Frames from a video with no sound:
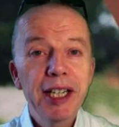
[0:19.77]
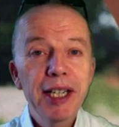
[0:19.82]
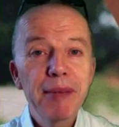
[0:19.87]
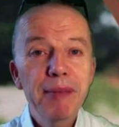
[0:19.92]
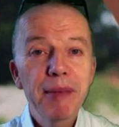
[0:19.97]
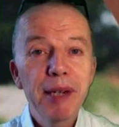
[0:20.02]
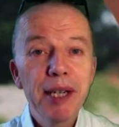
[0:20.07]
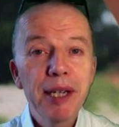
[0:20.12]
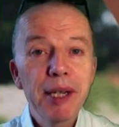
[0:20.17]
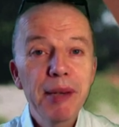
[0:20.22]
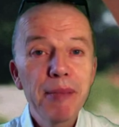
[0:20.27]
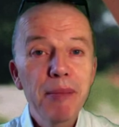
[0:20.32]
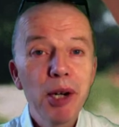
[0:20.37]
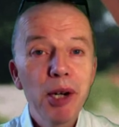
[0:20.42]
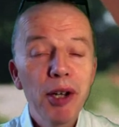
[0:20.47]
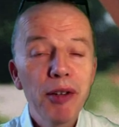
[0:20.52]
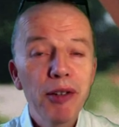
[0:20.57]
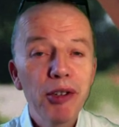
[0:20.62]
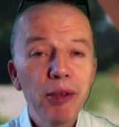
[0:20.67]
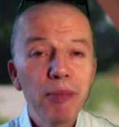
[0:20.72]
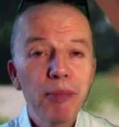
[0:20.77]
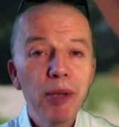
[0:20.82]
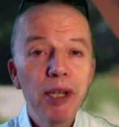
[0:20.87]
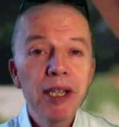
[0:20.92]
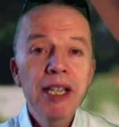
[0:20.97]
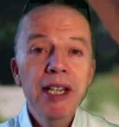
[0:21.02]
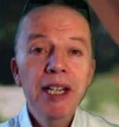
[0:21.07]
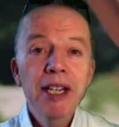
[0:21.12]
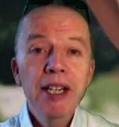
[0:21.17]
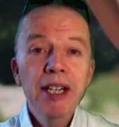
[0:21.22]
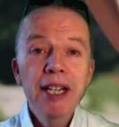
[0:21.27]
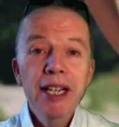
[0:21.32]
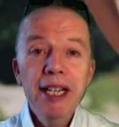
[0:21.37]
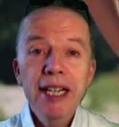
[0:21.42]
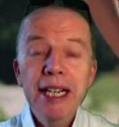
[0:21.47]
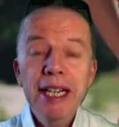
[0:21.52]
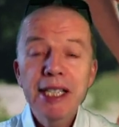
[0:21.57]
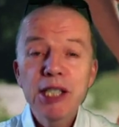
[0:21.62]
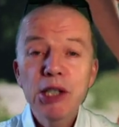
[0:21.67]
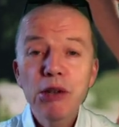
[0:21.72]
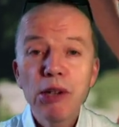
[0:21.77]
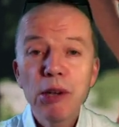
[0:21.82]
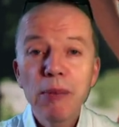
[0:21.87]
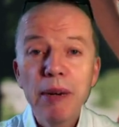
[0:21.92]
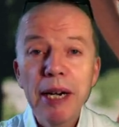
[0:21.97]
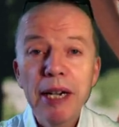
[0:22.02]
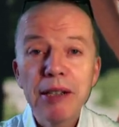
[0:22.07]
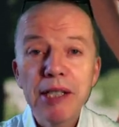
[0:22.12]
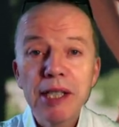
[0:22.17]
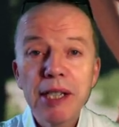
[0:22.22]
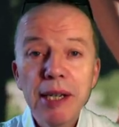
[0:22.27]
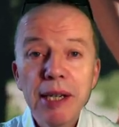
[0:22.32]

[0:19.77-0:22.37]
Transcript: in my bathroom. But let's talk about